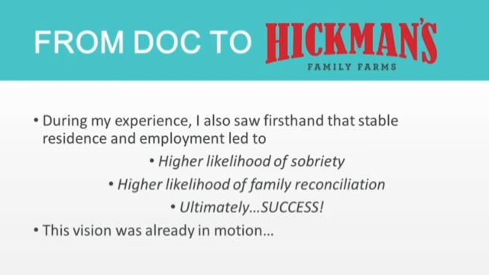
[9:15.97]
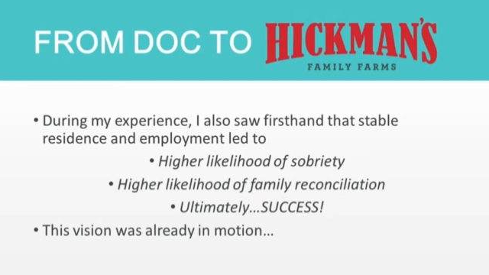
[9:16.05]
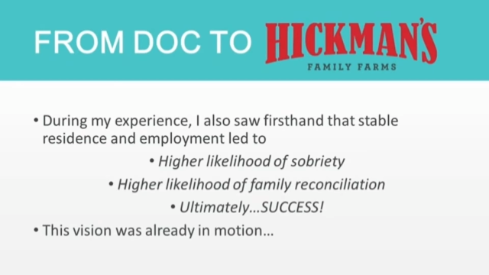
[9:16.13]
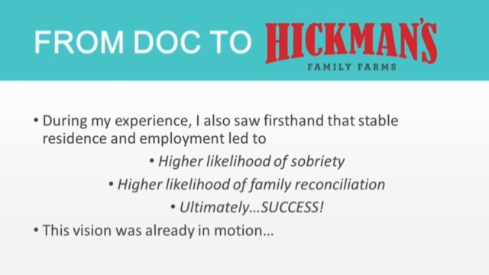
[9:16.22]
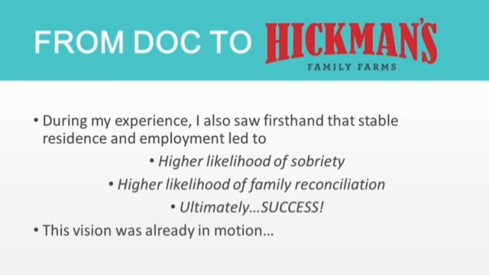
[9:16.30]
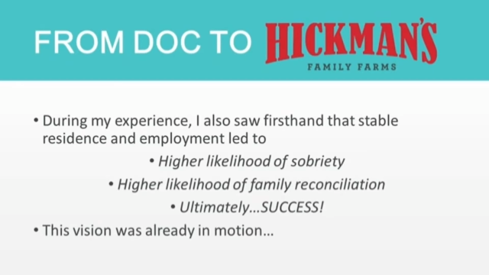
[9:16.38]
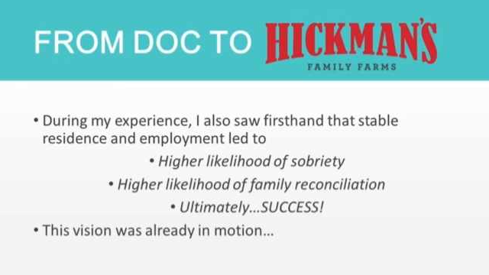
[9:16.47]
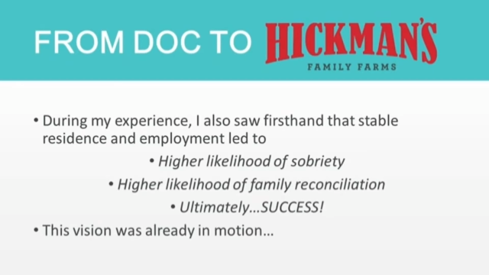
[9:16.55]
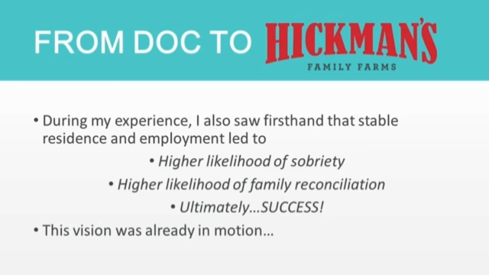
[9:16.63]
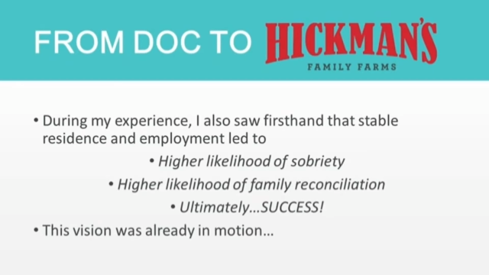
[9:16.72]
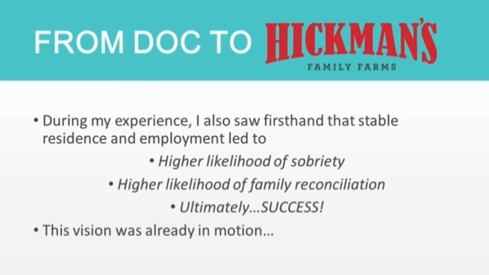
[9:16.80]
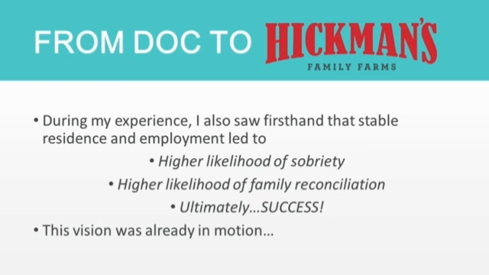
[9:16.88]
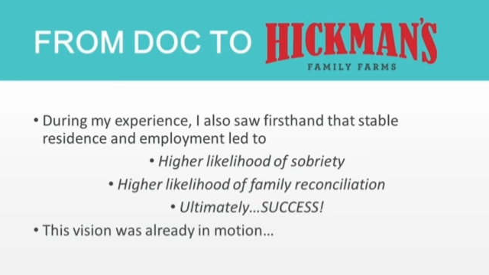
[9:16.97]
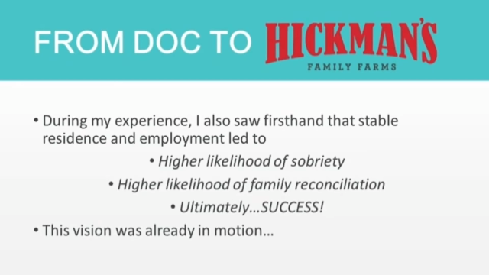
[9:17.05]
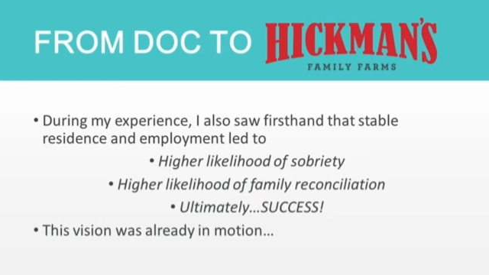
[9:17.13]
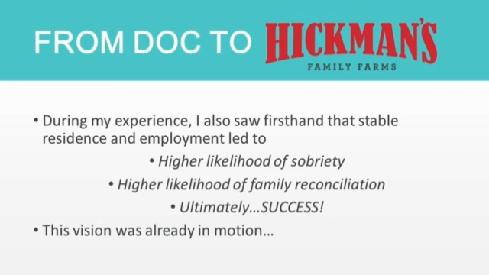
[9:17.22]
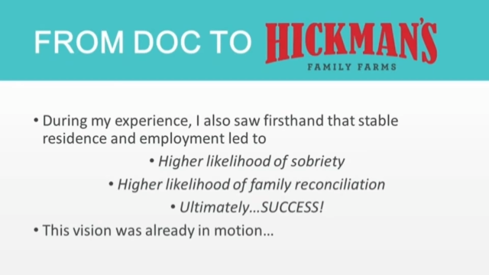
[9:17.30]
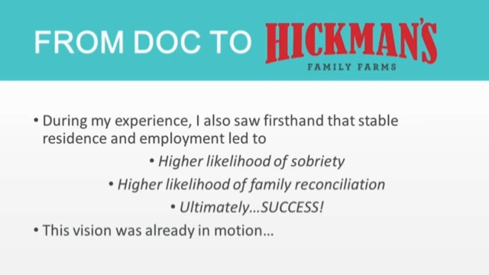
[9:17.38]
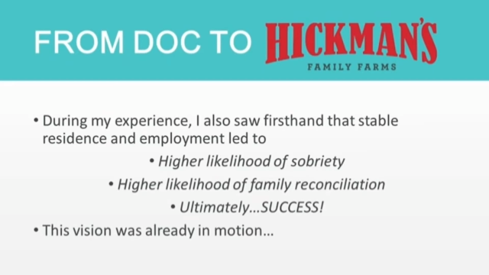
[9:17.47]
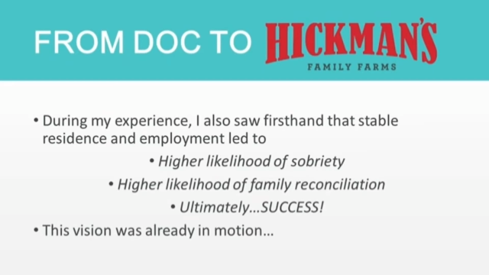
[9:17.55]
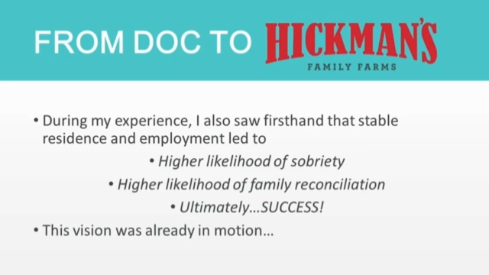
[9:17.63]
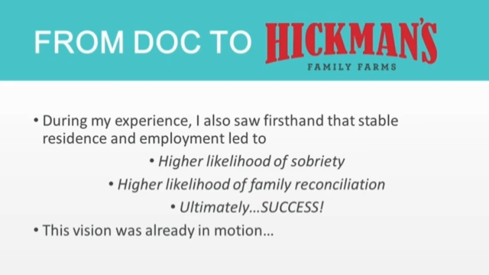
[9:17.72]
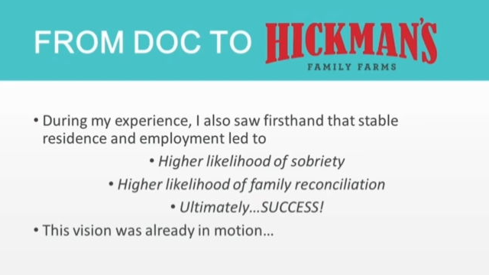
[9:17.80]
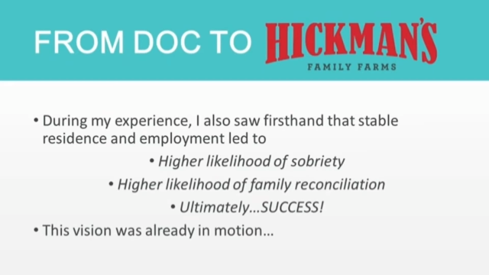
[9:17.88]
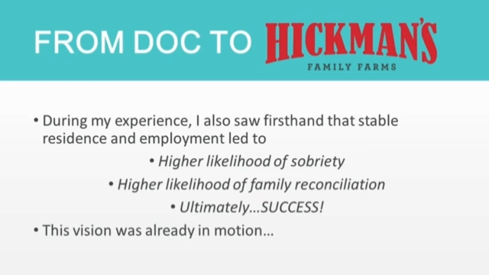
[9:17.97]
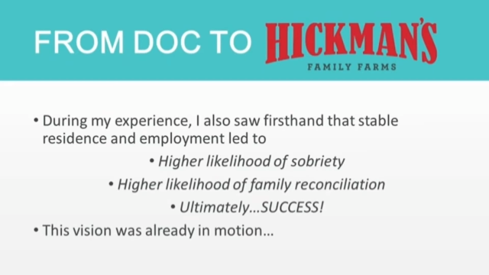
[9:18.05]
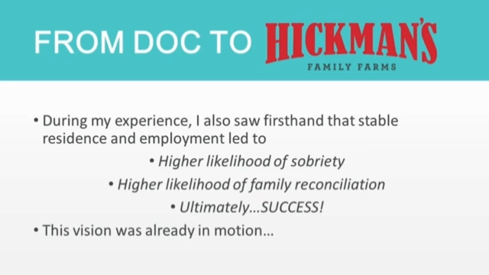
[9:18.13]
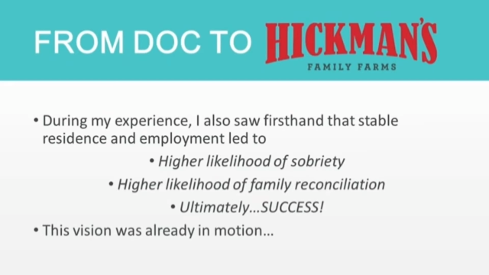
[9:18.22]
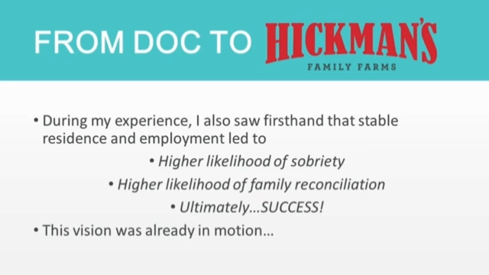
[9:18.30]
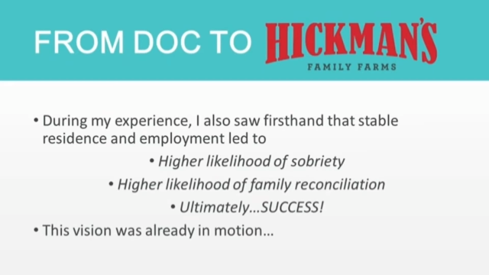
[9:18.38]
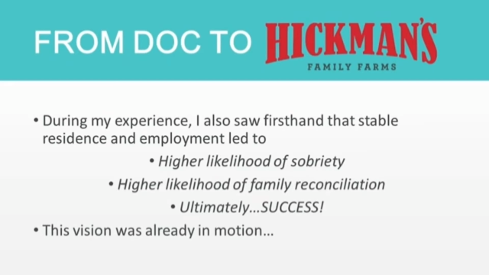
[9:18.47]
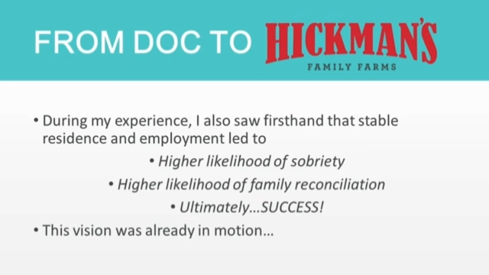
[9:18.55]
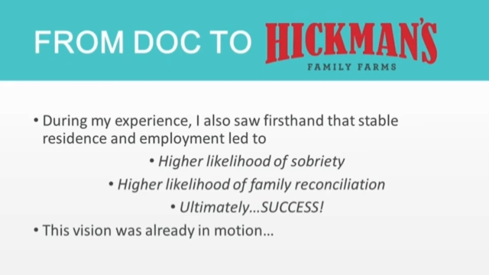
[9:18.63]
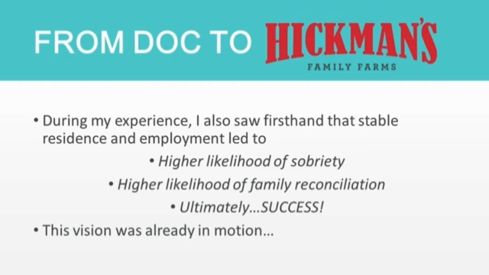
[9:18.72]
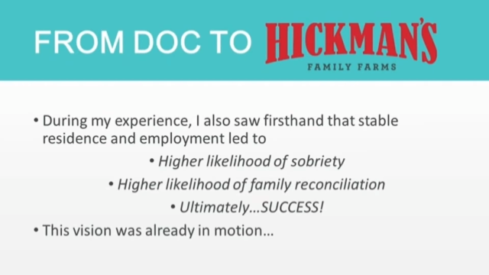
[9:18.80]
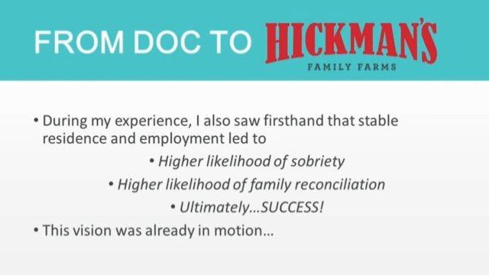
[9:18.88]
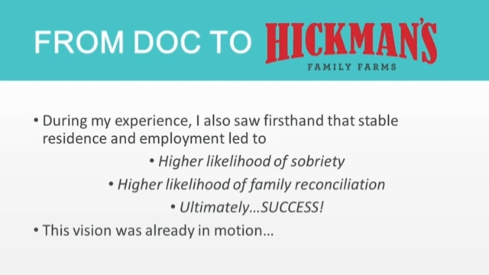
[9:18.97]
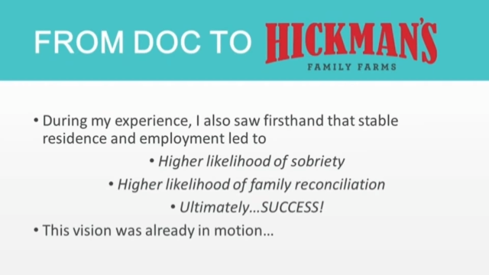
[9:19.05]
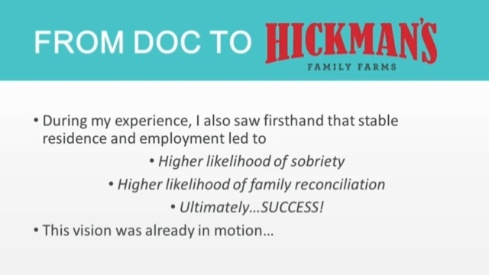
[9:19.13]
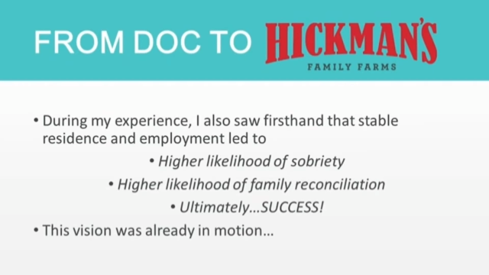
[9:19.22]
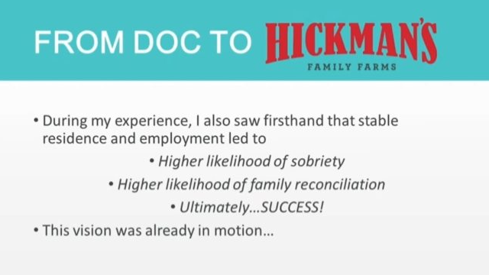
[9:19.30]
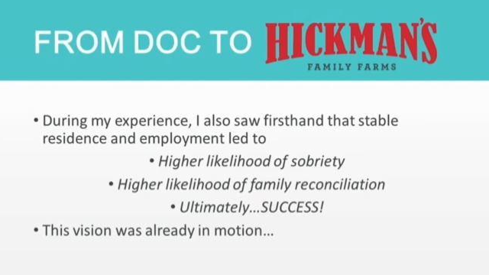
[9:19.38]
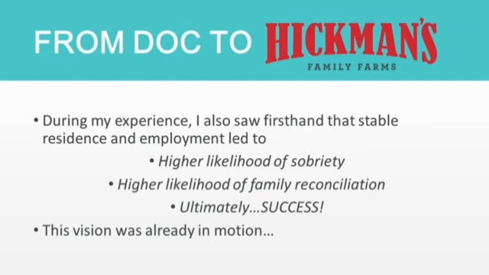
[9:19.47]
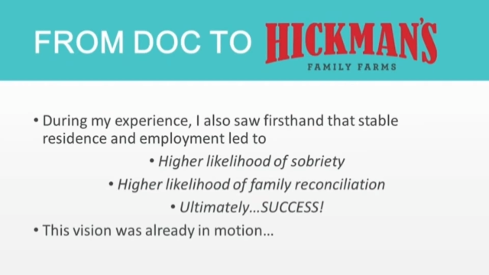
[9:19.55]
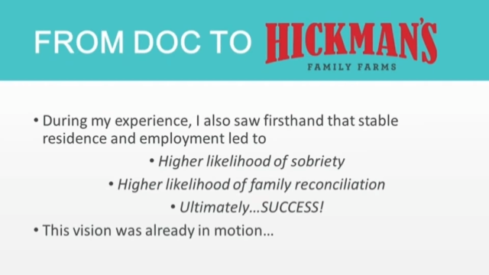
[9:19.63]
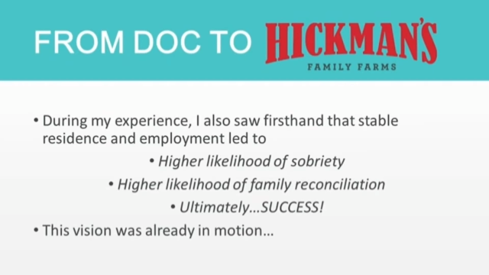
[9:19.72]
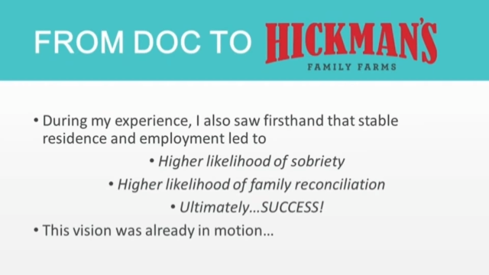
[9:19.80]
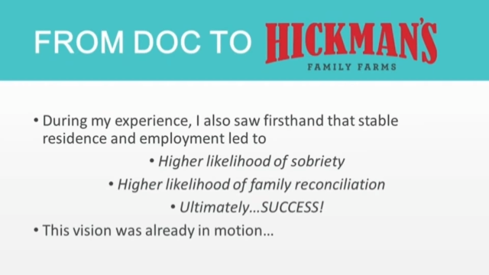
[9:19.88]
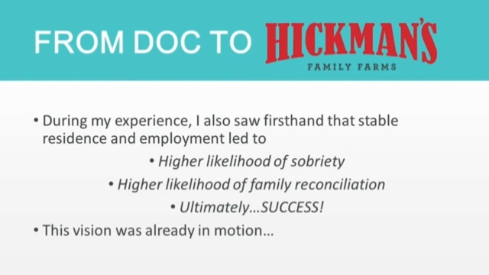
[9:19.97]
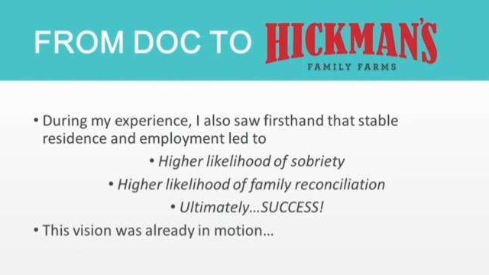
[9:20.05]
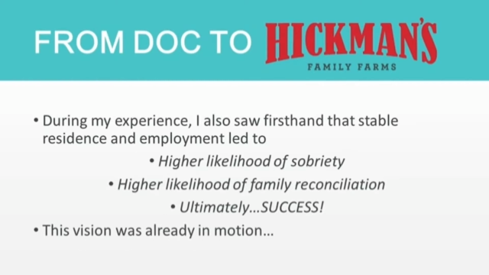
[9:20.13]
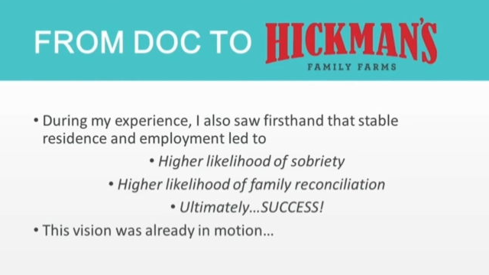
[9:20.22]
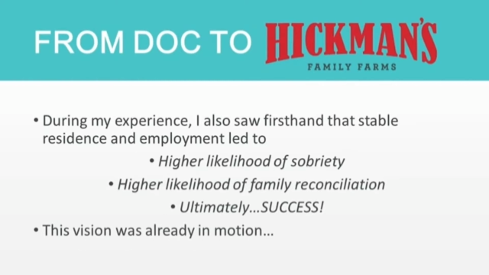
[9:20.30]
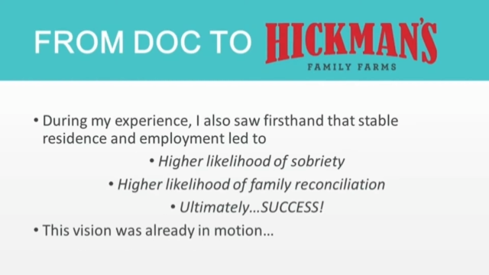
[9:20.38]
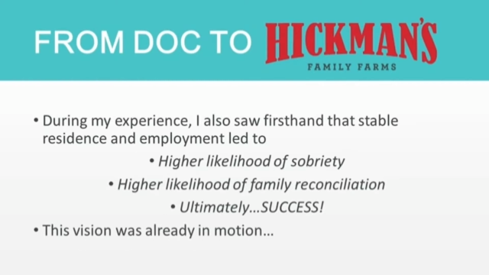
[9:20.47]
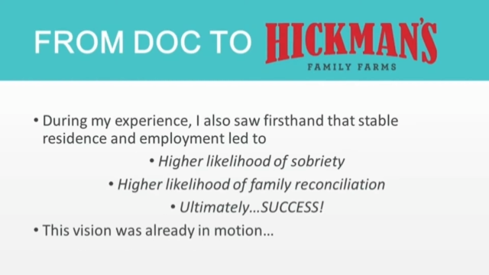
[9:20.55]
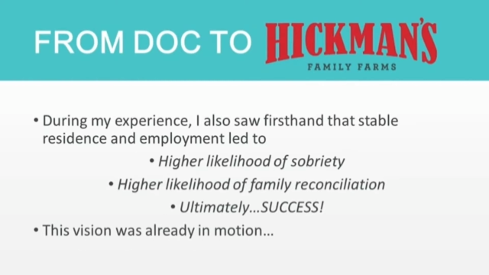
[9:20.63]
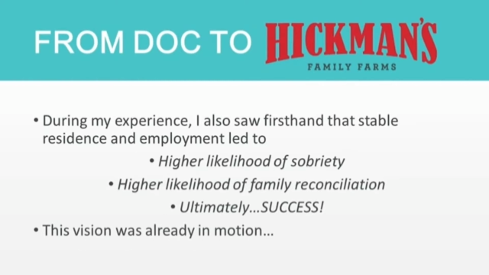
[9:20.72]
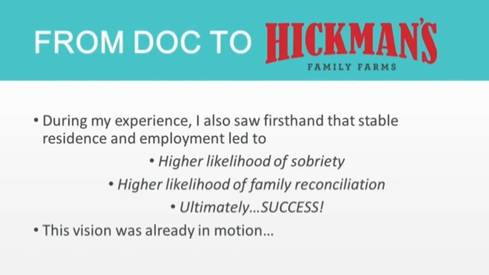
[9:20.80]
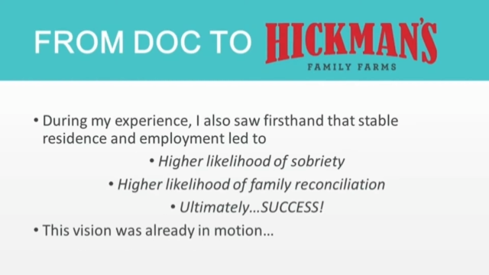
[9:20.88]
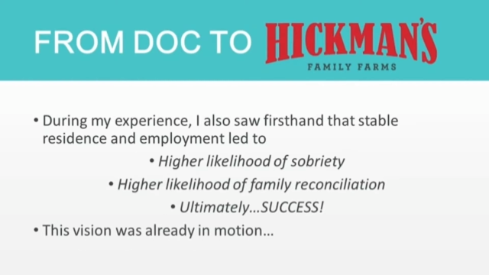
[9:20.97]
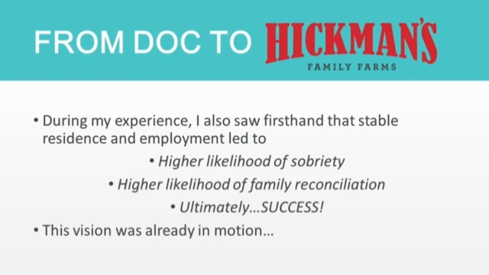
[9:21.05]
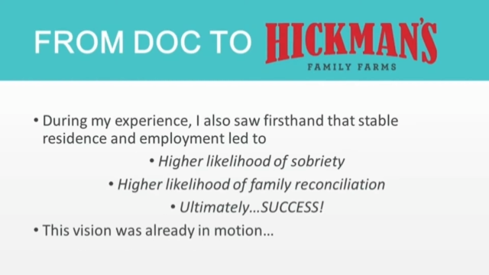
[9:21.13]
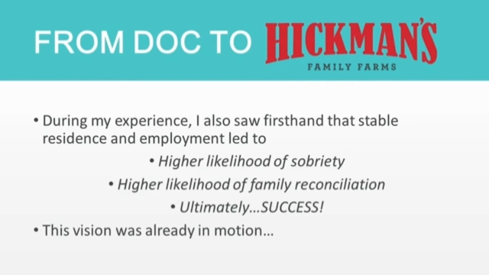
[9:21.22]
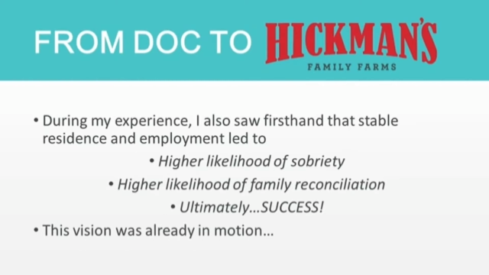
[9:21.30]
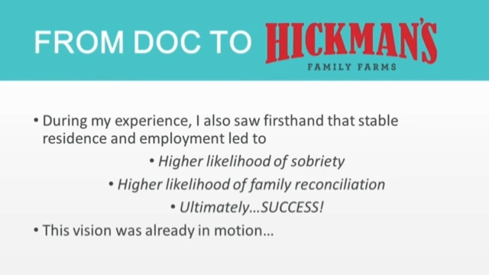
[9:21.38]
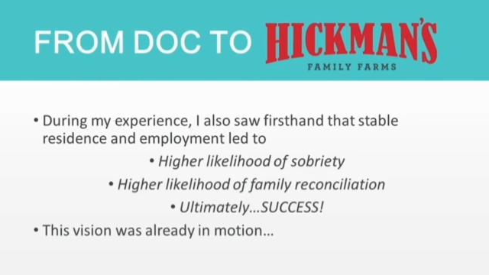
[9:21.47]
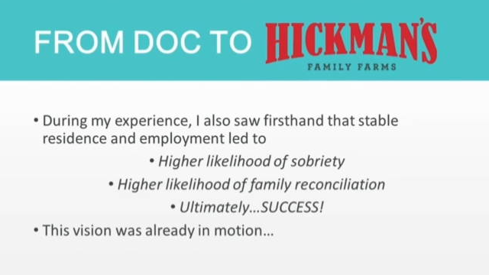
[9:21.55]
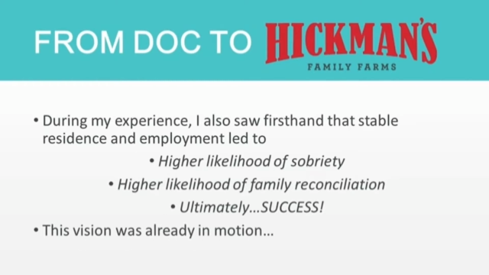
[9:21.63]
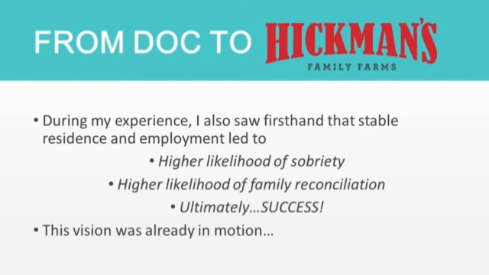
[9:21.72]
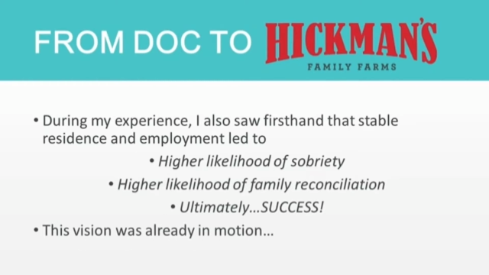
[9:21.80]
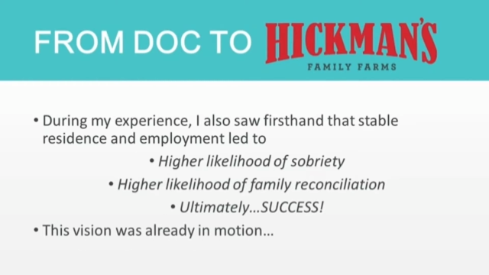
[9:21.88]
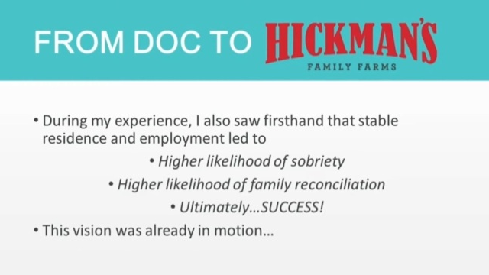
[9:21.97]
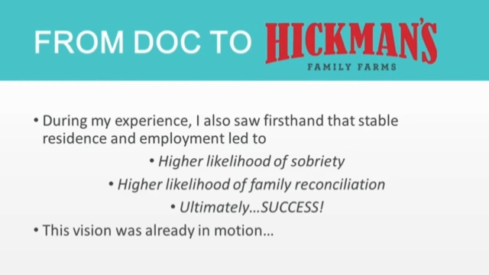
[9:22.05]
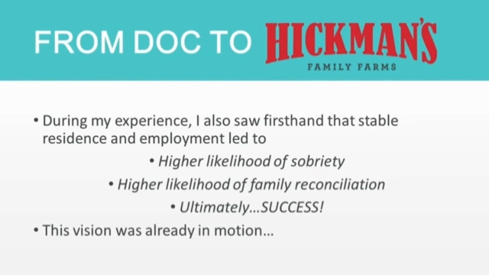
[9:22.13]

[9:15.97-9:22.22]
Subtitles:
[unreadable: no face in view]